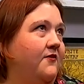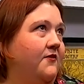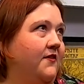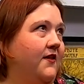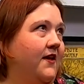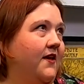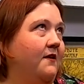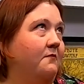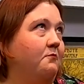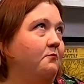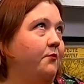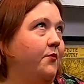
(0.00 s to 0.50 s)
so
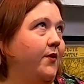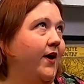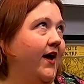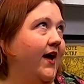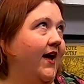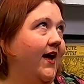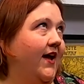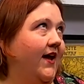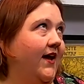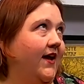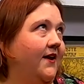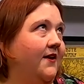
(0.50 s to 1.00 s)
they can
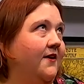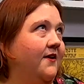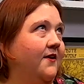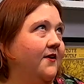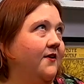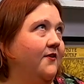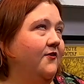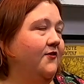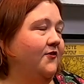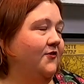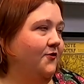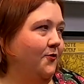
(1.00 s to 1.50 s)
buy
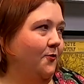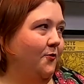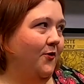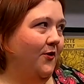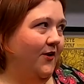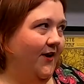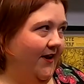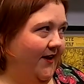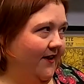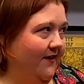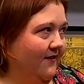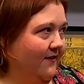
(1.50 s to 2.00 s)

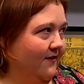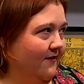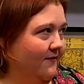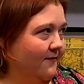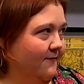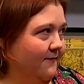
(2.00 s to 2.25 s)
story.